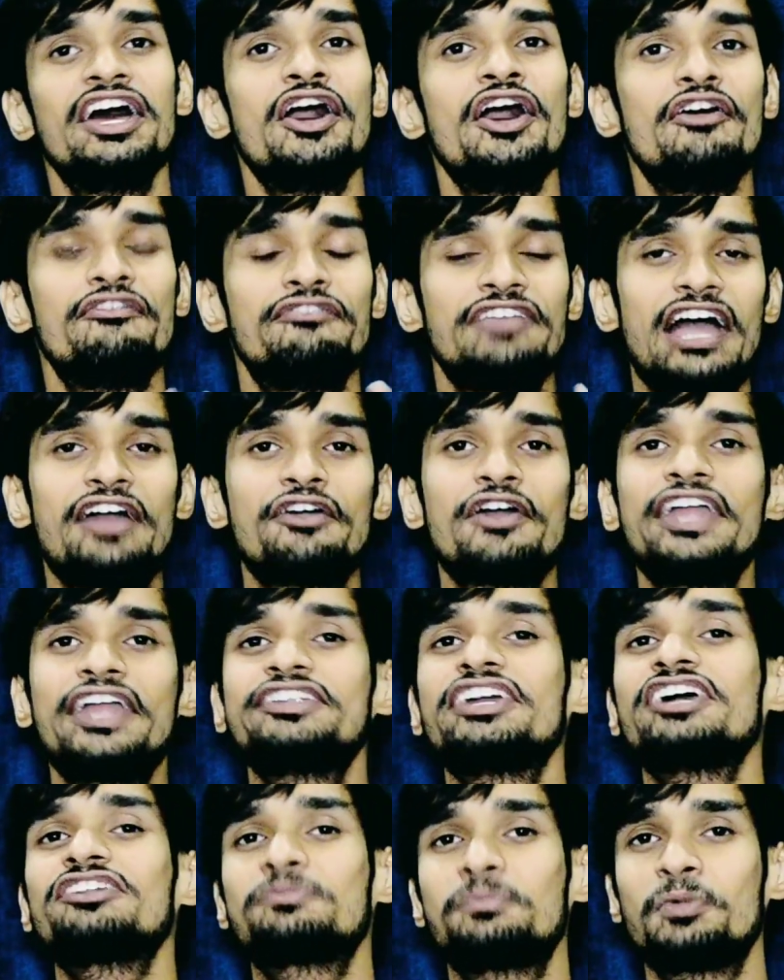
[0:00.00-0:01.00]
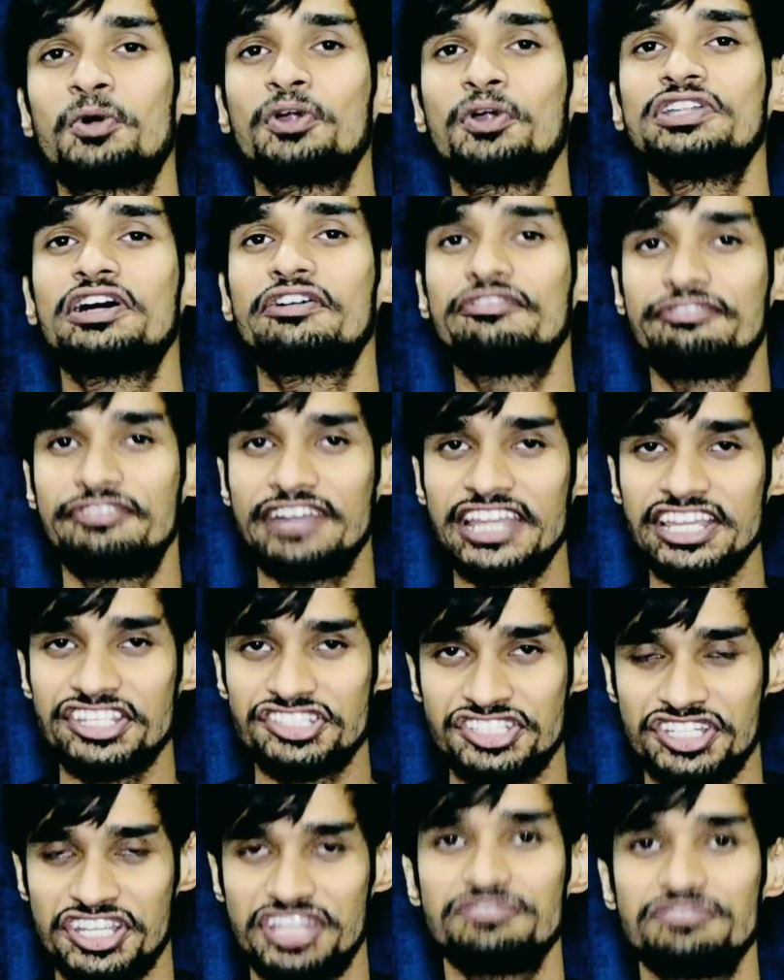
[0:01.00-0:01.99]
we are going to explore the
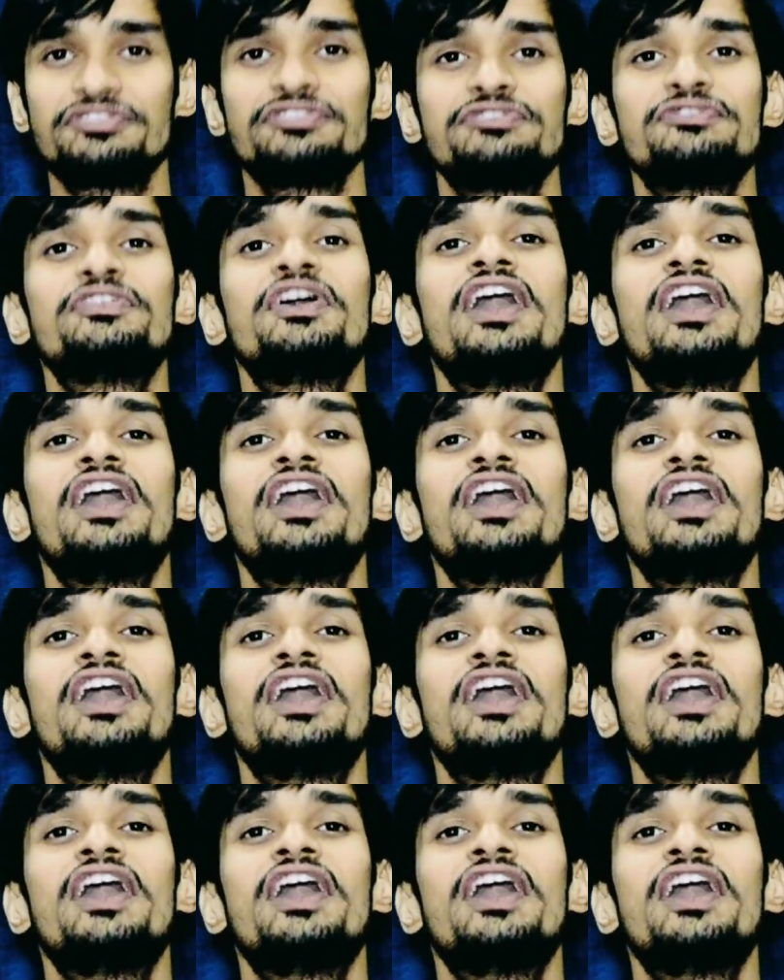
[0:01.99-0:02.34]
friction,